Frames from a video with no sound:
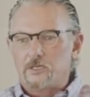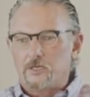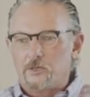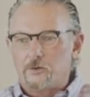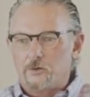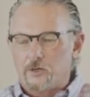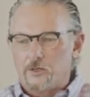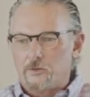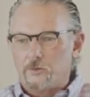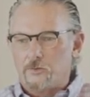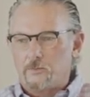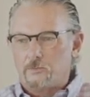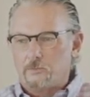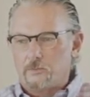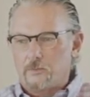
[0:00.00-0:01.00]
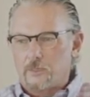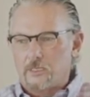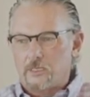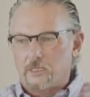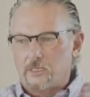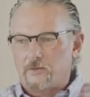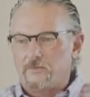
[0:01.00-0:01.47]
grow
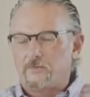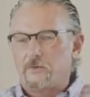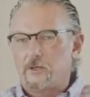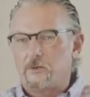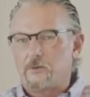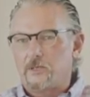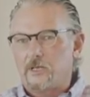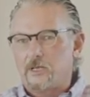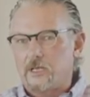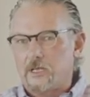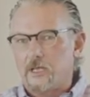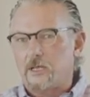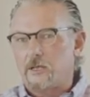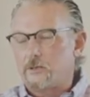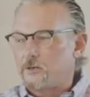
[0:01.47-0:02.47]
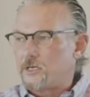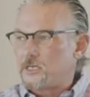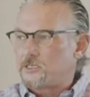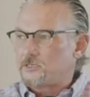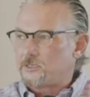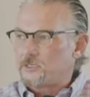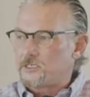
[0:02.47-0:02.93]
further than any other
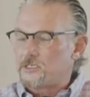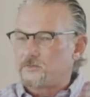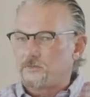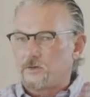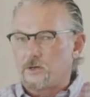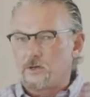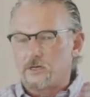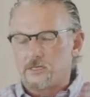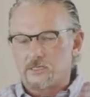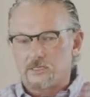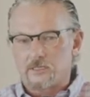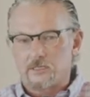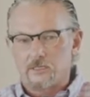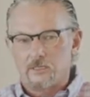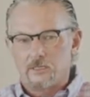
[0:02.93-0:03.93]
districts as far as